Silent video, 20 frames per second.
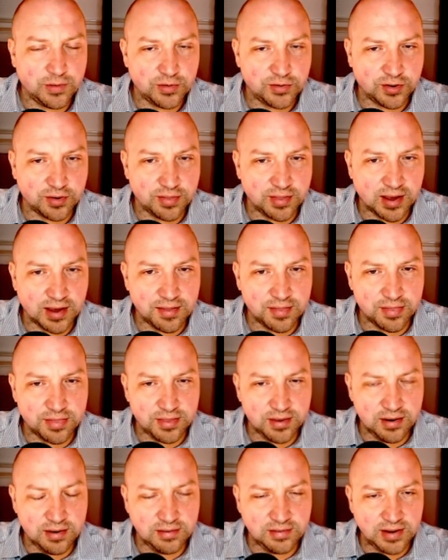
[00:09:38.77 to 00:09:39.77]
so that
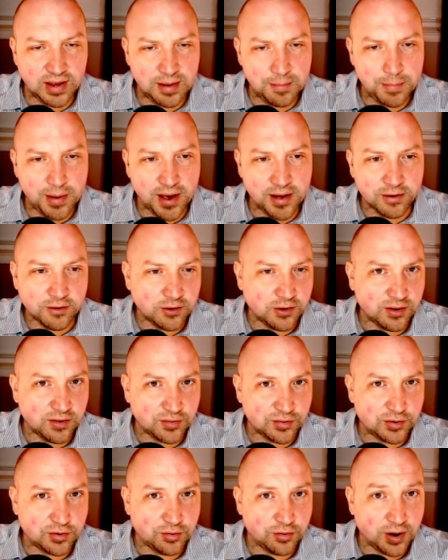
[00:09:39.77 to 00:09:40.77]
the date pattern
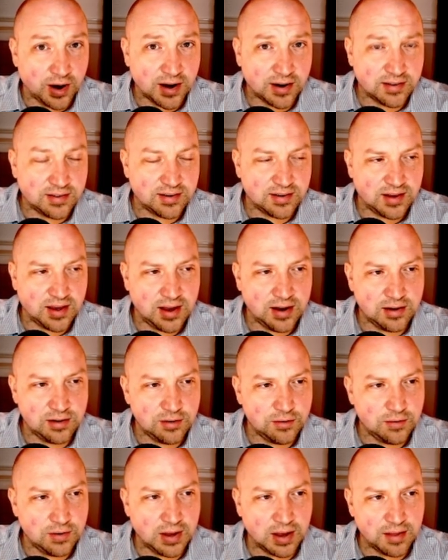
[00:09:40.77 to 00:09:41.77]
is correct and
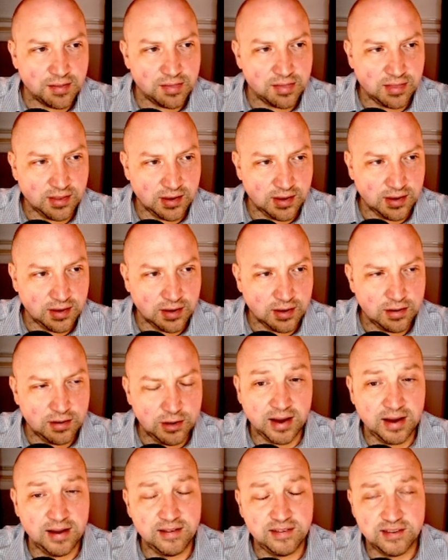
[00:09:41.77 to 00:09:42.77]
you get the
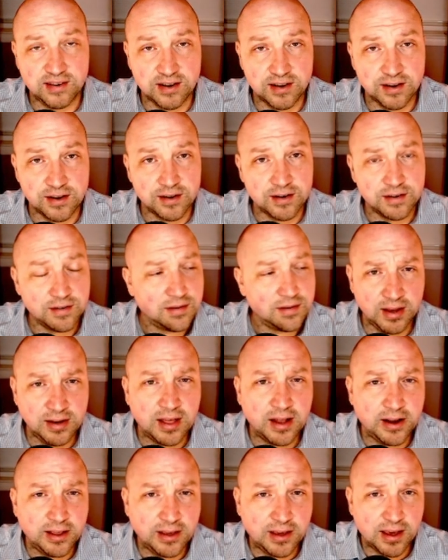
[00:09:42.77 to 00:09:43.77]
dates here. In
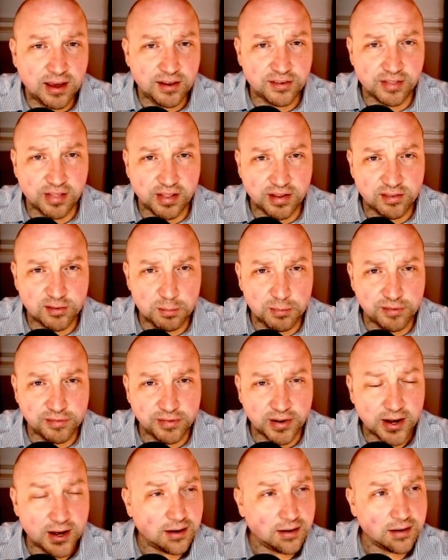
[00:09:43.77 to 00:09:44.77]
any case, let's move
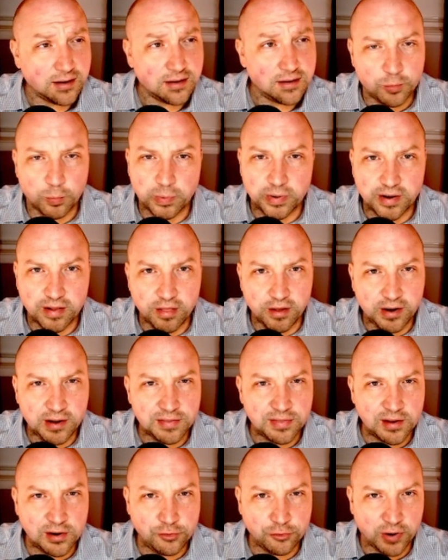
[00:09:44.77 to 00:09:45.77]
on. So we're going to look
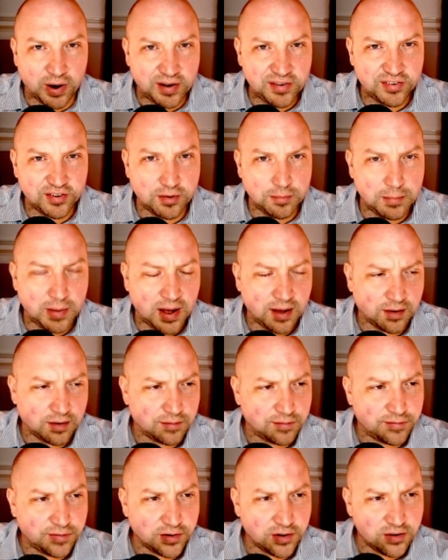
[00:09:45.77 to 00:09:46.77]
at the Drechsel model
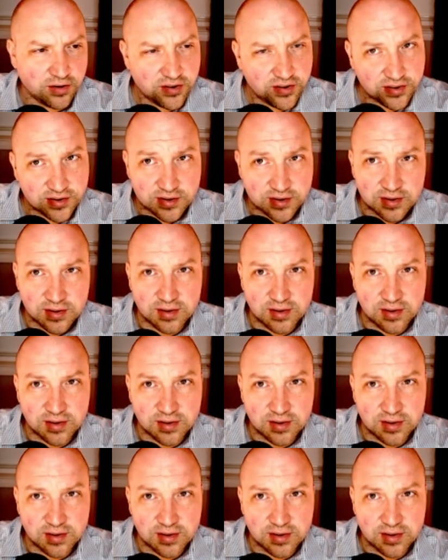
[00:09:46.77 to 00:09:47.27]
first.